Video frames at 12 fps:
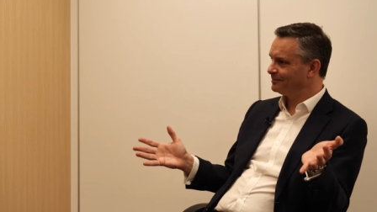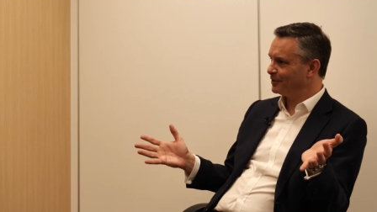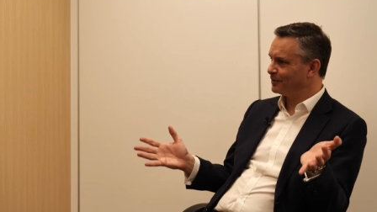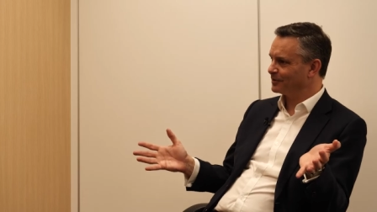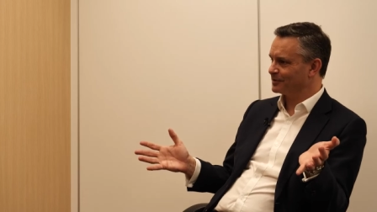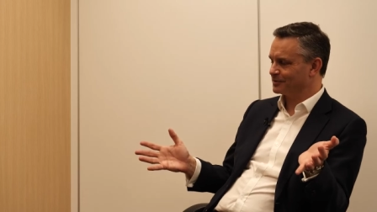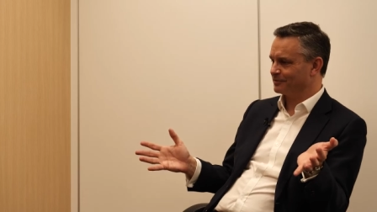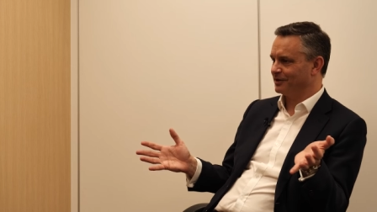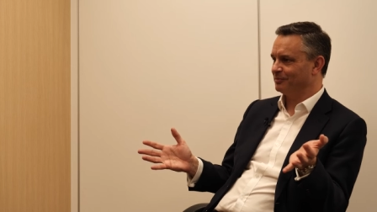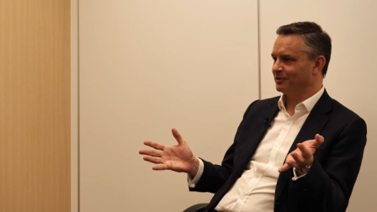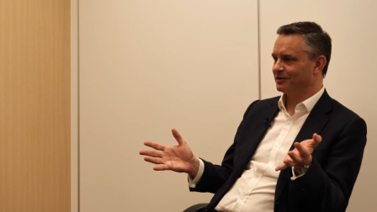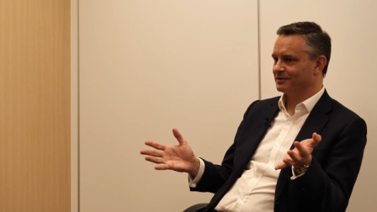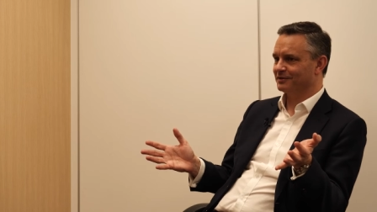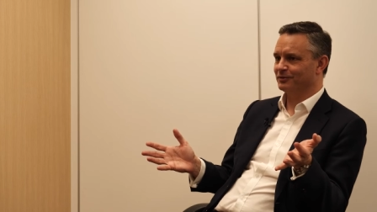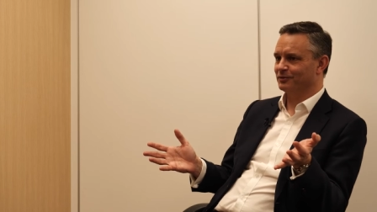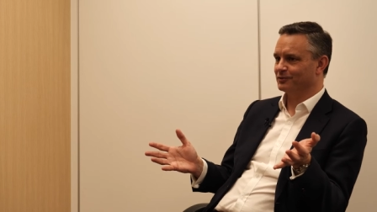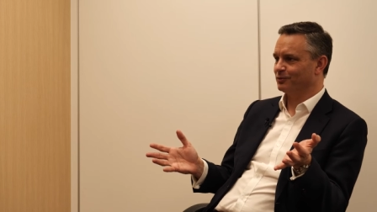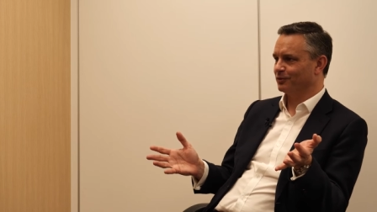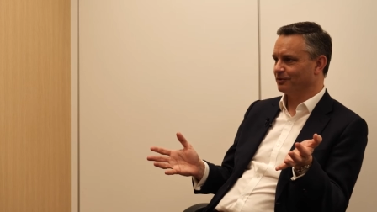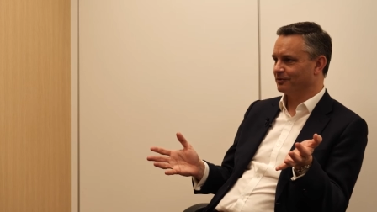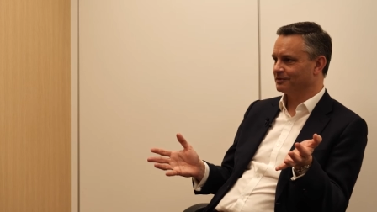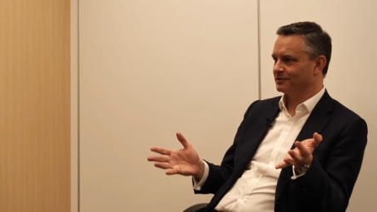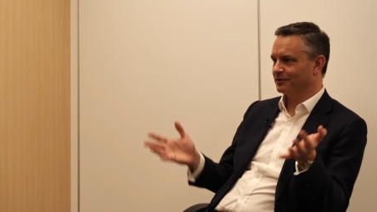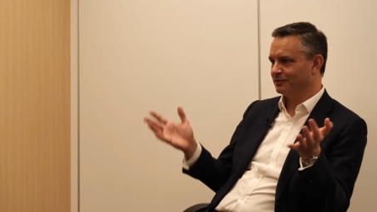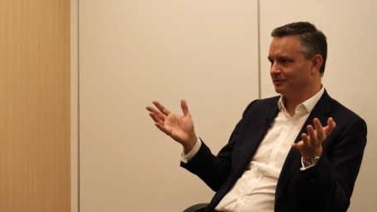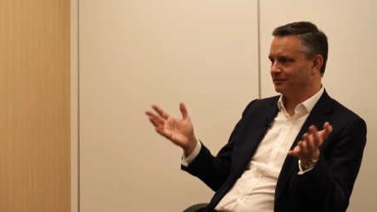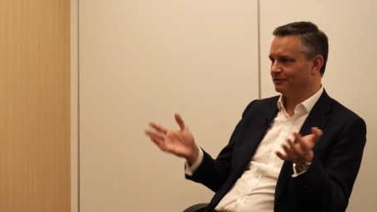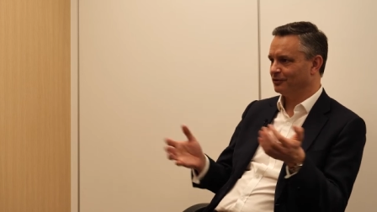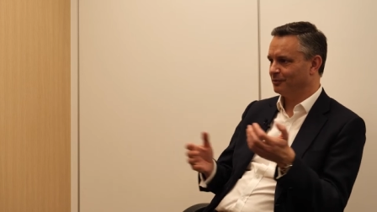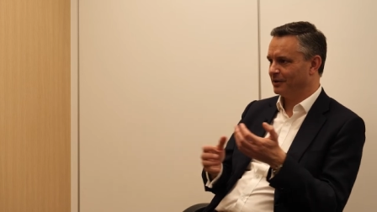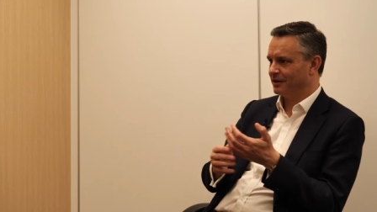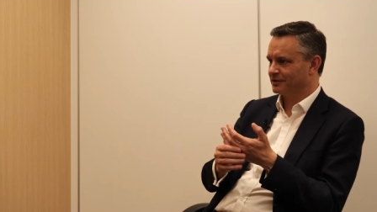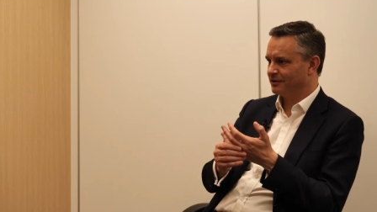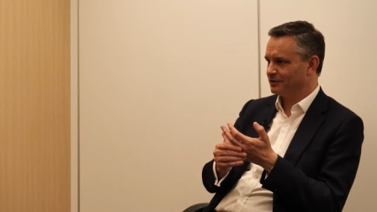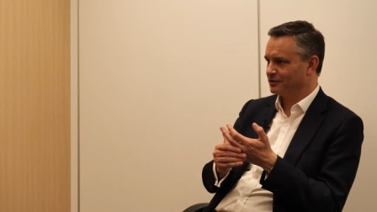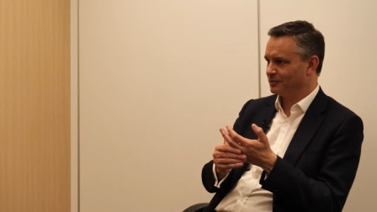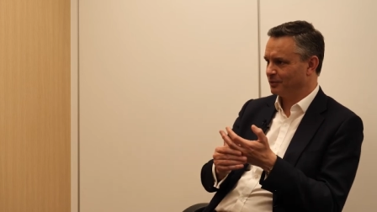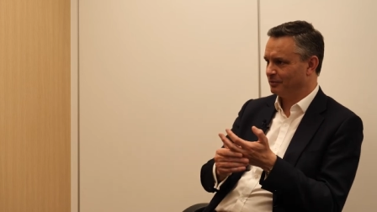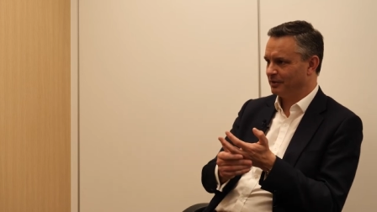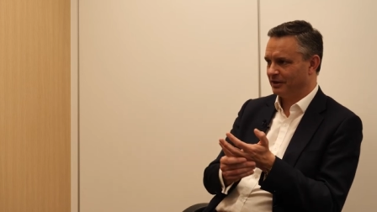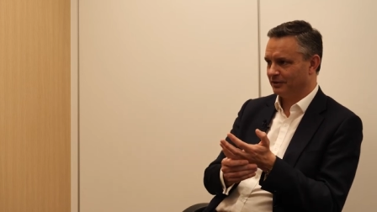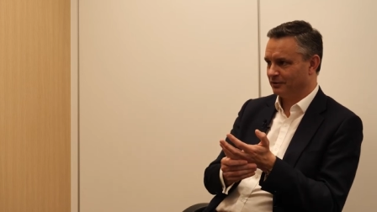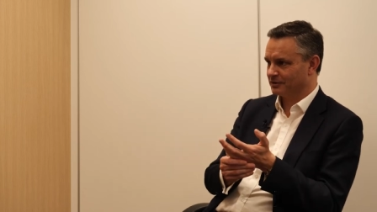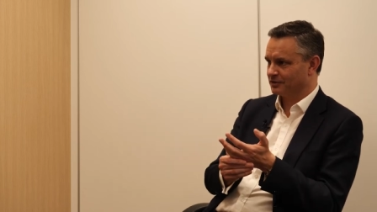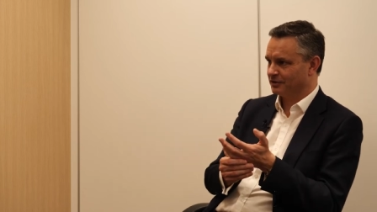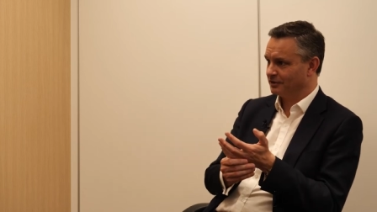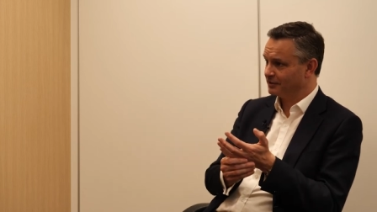bonkers, right? Because of course water is, you know, two parts hydrogen, one part oxygen.